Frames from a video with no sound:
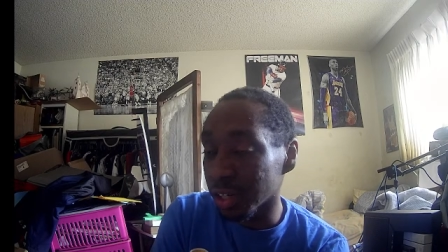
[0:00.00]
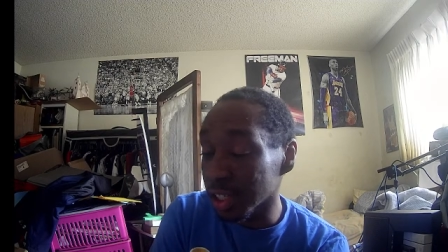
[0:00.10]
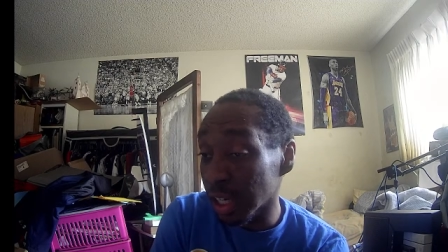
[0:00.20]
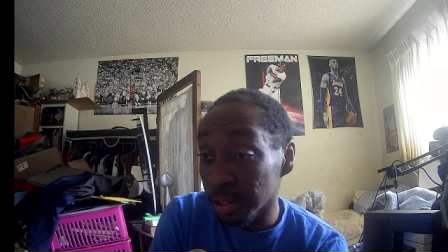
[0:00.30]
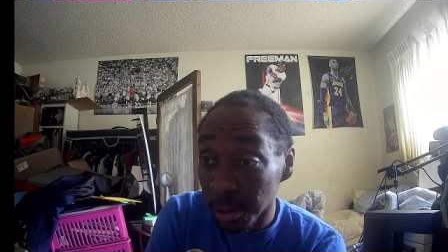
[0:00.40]

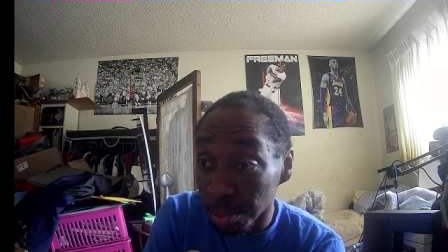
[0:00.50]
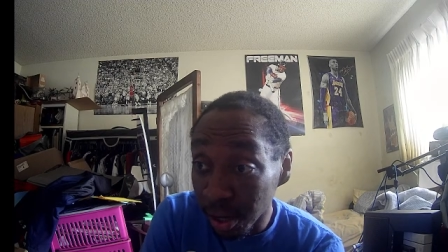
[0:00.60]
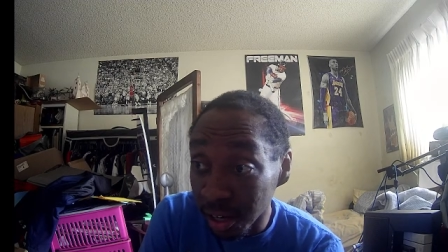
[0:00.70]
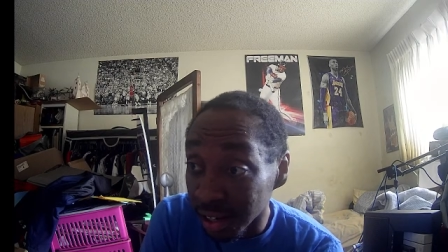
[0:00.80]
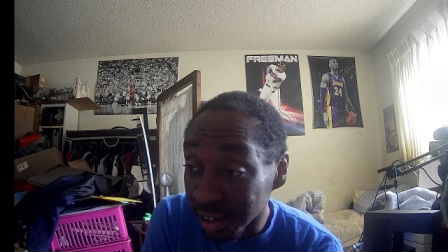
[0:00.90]
That's how they
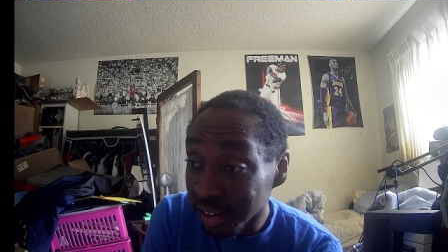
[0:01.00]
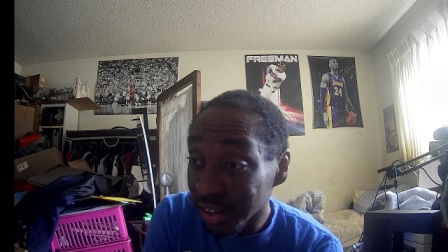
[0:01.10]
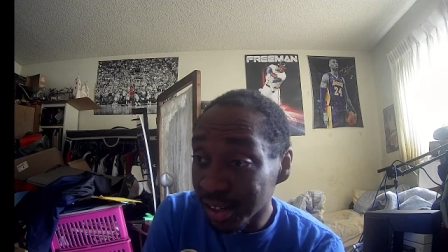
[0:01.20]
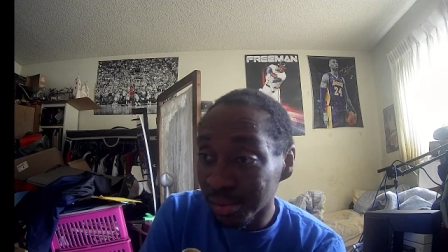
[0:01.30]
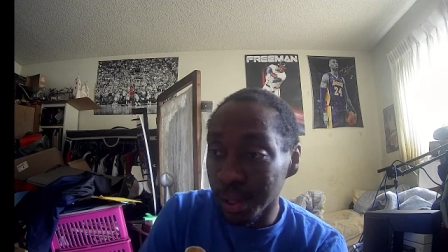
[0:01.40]
play.
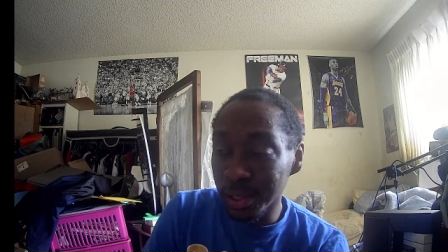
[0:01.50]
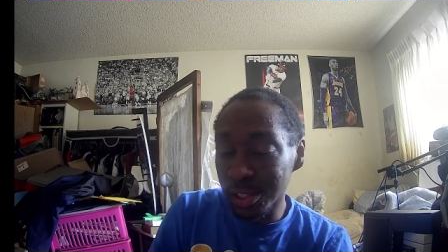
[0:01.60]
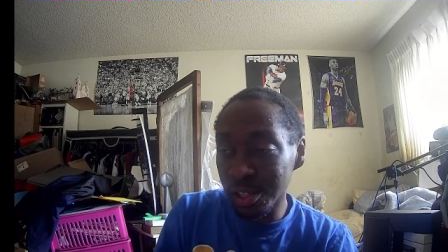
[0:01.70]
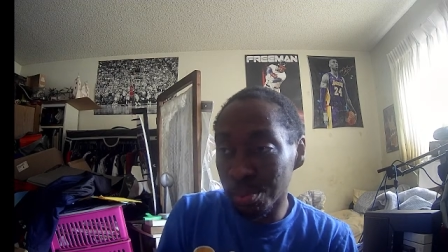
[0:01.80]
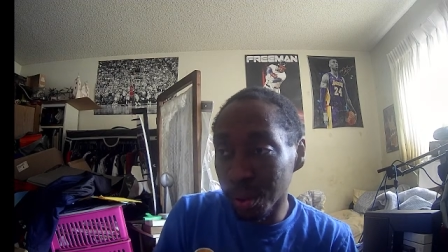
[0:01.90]
Man
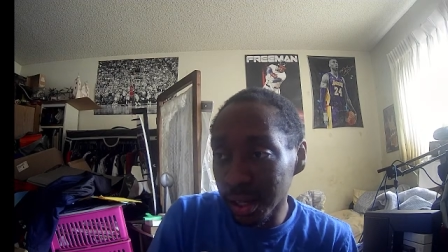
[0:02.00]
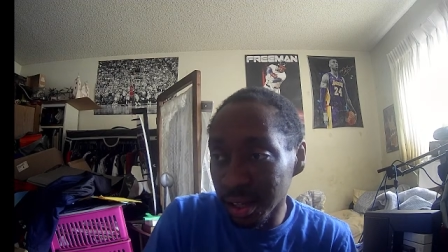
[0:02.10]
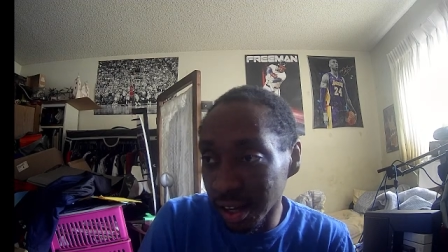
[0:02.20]
City play.